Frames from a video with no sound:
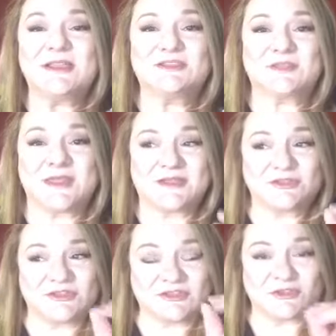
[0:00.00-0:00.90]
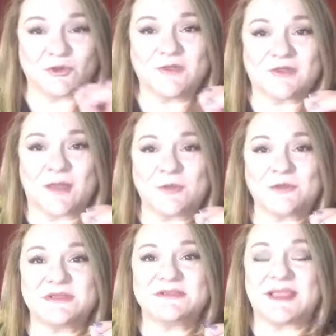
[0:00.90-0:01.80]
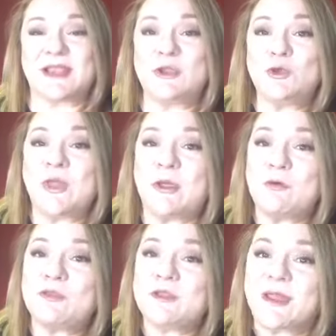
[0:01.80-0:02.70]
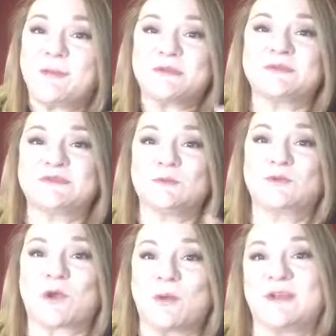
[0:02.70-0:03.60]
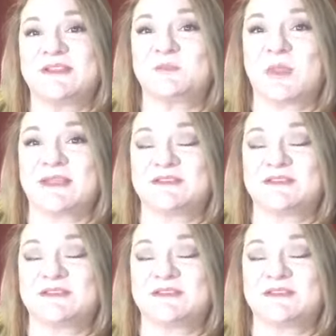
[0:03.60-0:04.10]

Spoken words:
So they actually destroy the capillaries, and new healthy capillaries will grow in its place,